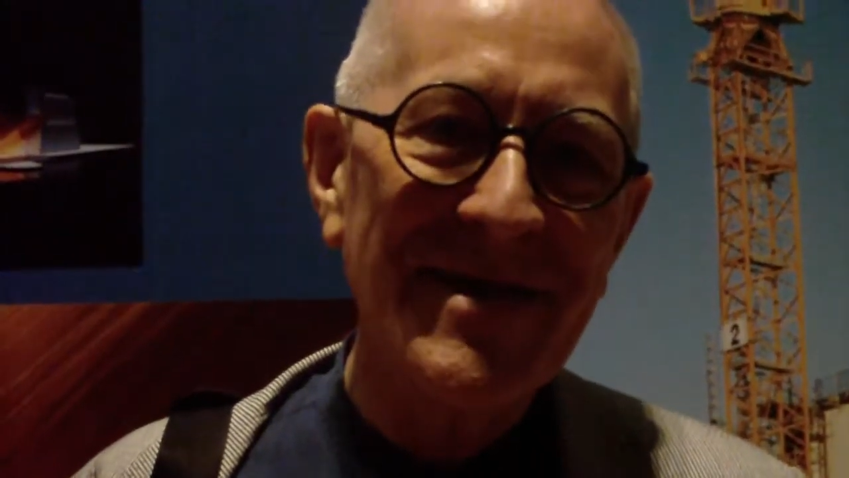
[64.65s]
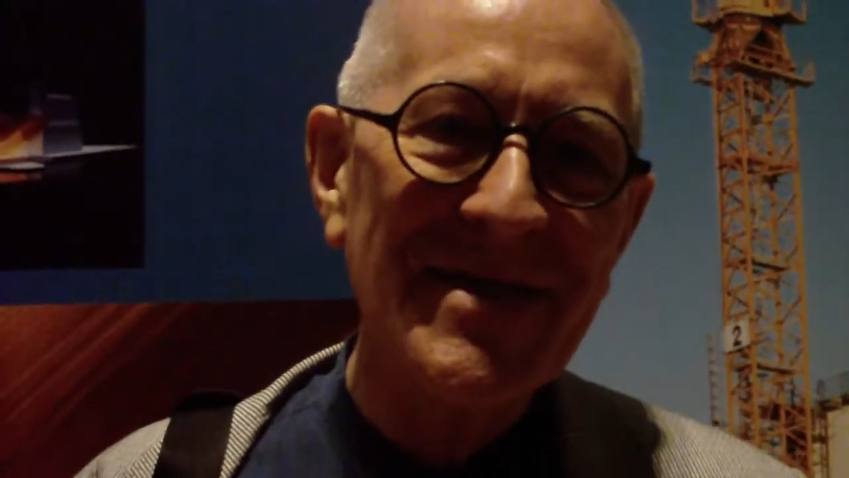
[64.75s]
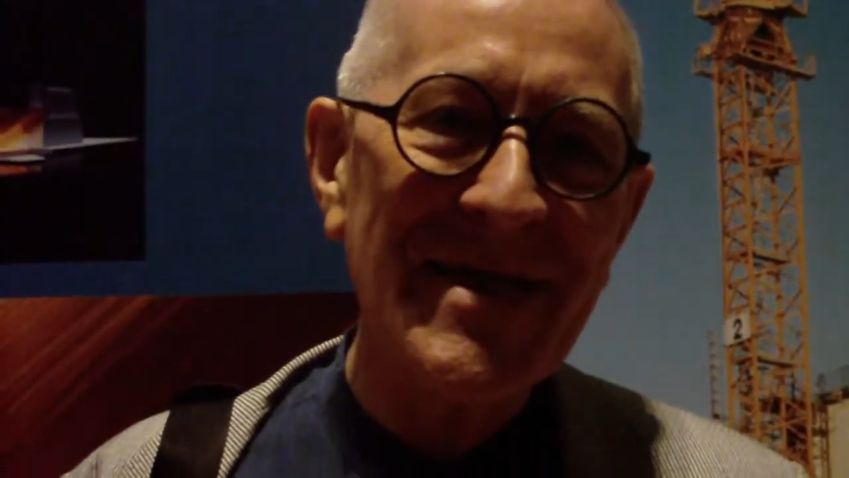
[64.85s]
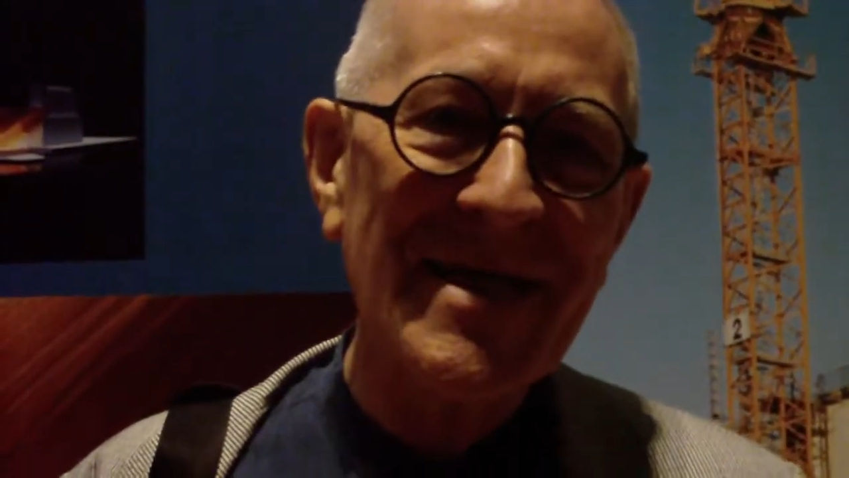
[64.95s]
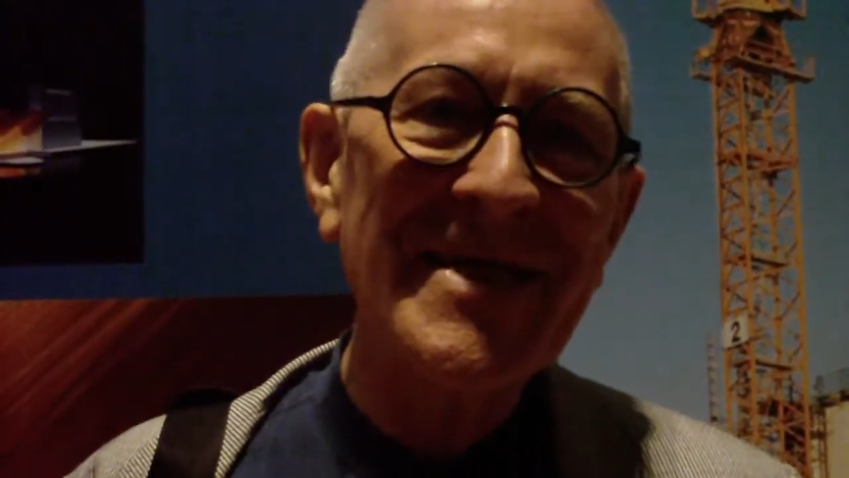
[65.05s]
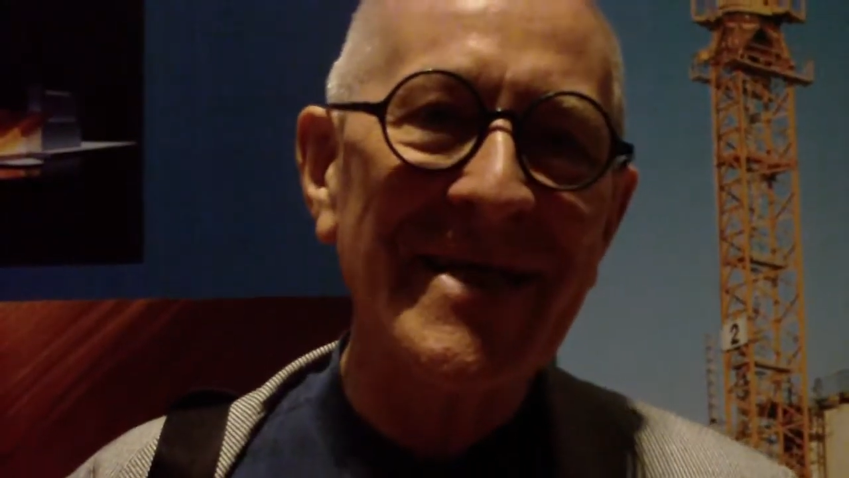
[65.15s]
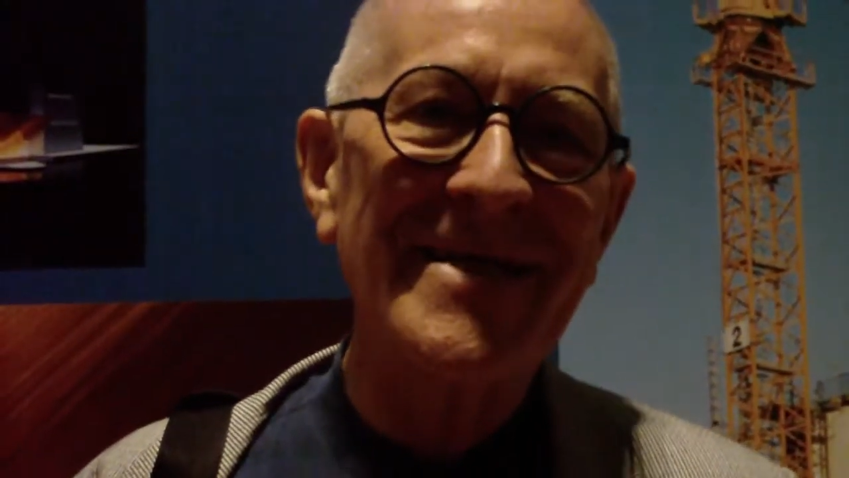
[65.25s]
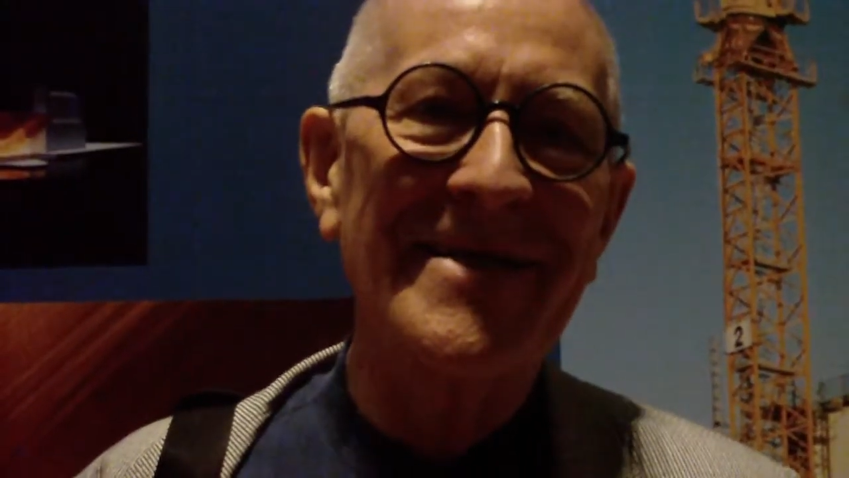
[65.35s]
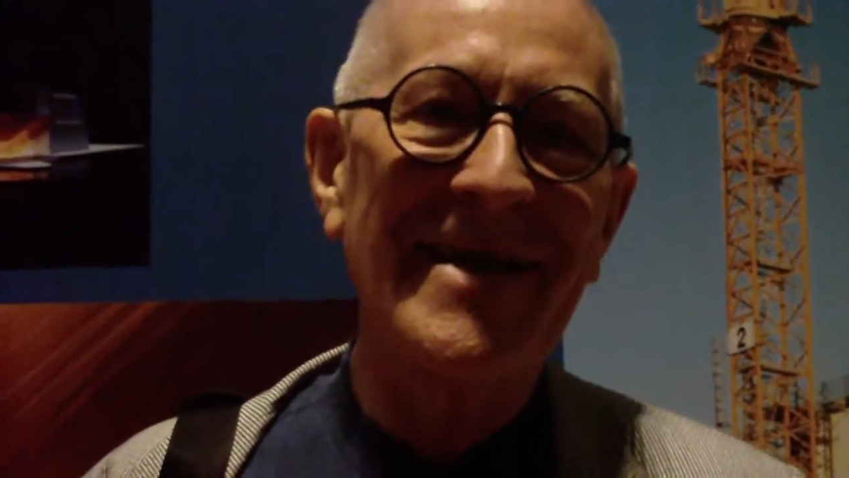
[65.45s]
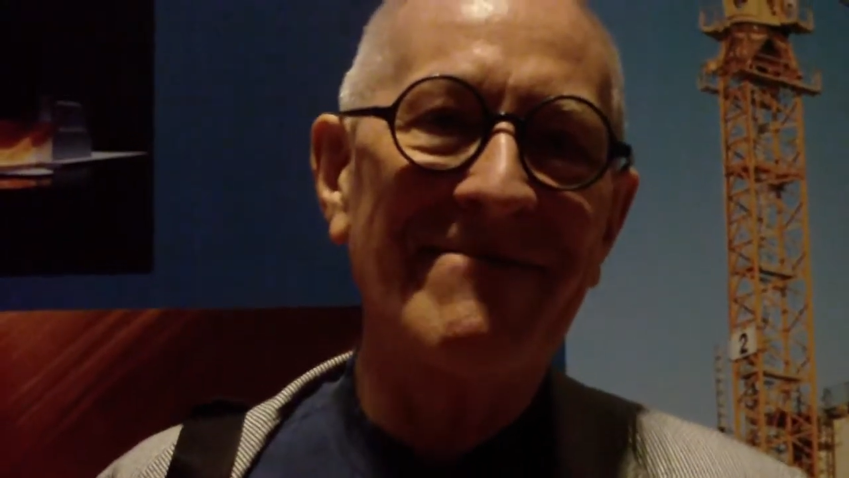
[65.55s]

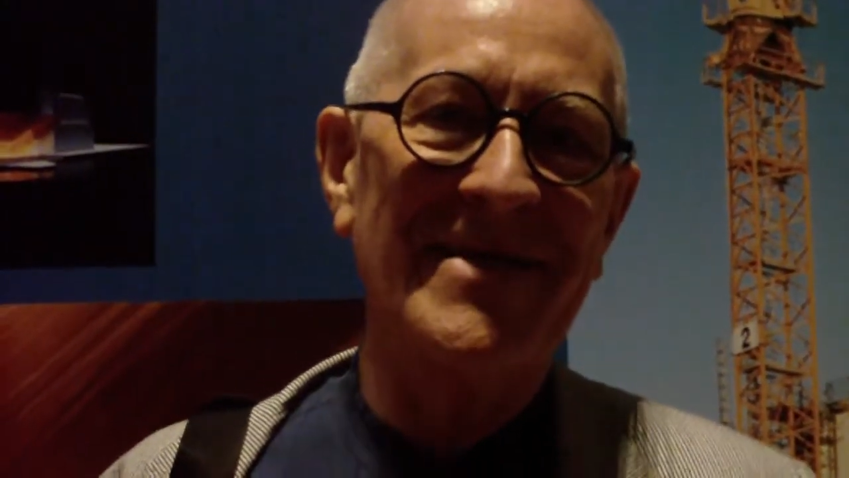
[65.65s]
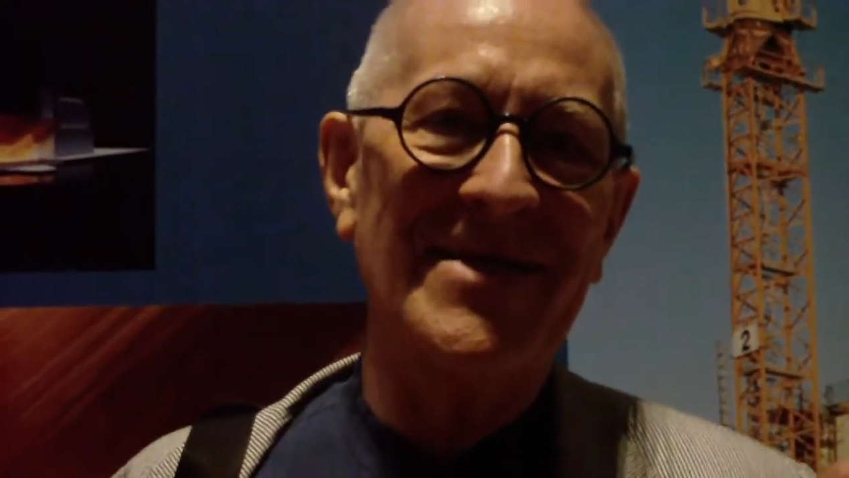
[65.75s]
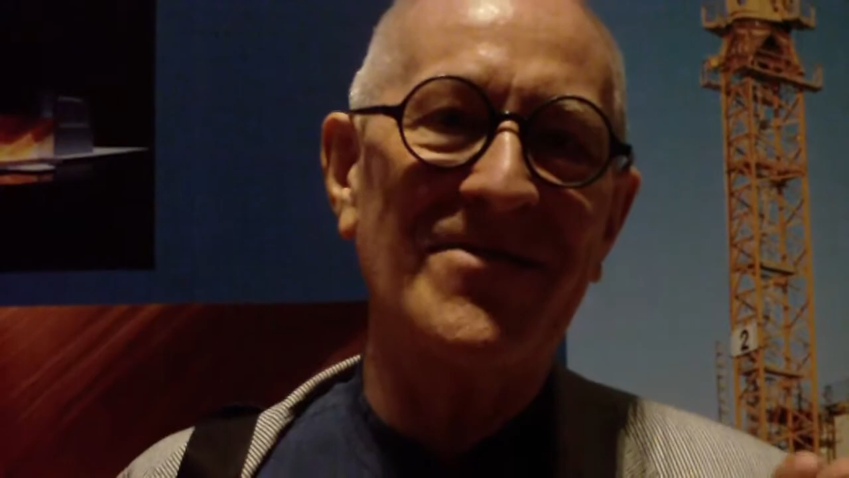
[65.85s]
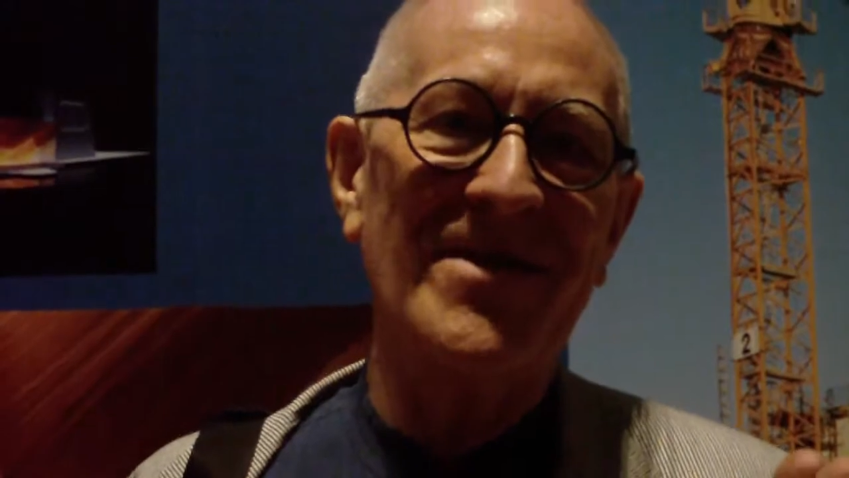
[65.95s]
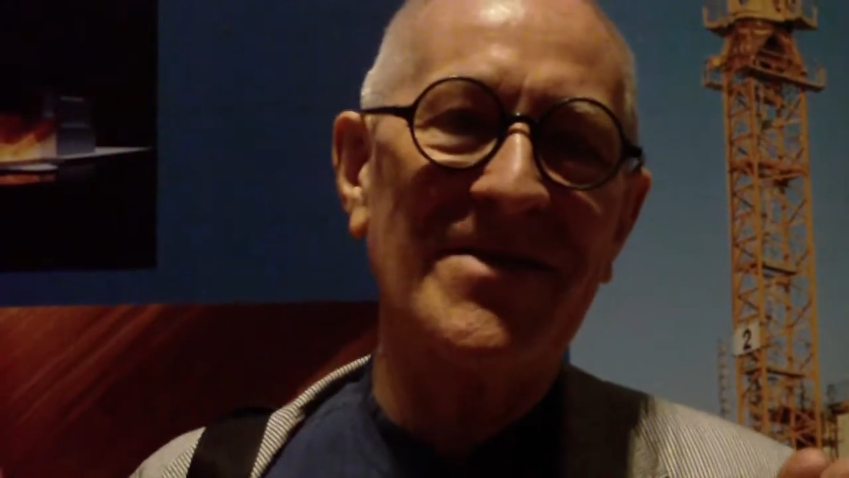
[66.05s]
aesthetic and having this